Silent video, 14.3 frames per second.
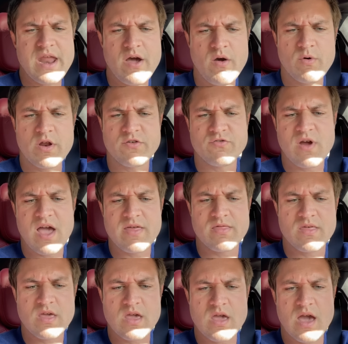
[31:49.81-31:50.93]
now I want to try
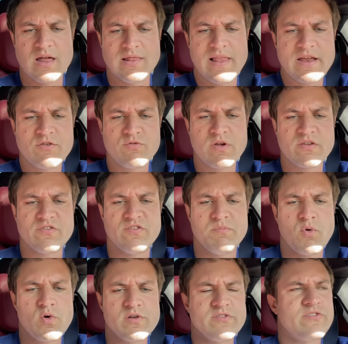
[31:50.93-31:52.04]
the electric
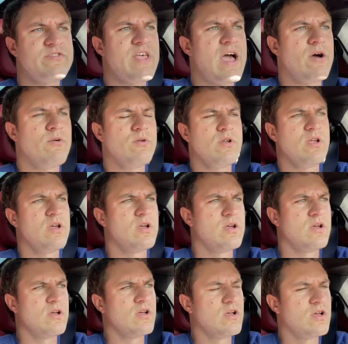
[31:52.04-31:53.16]
sports sound.
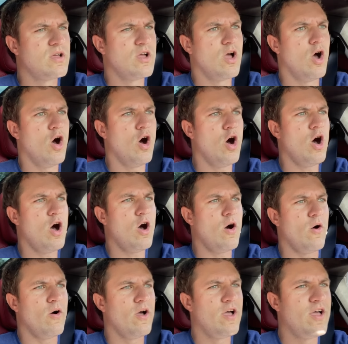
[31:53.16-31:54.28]
Oh,